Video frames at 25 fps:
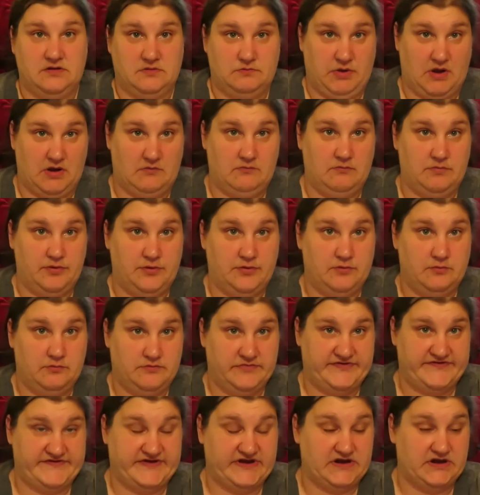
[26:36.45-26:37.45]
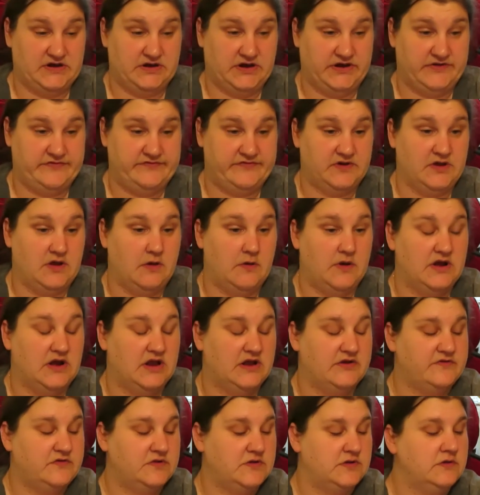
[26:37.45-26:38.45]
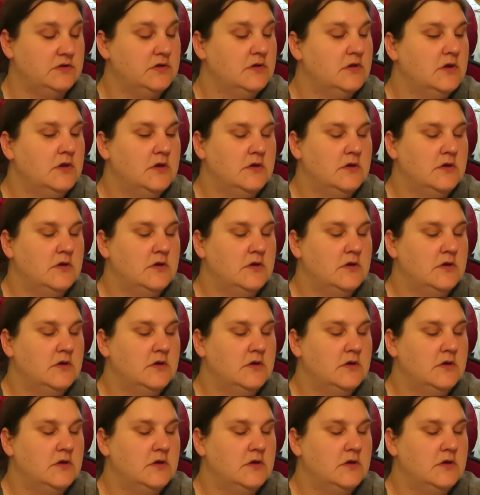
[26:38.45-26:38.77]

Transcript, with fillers: pump machine needs to go in there too.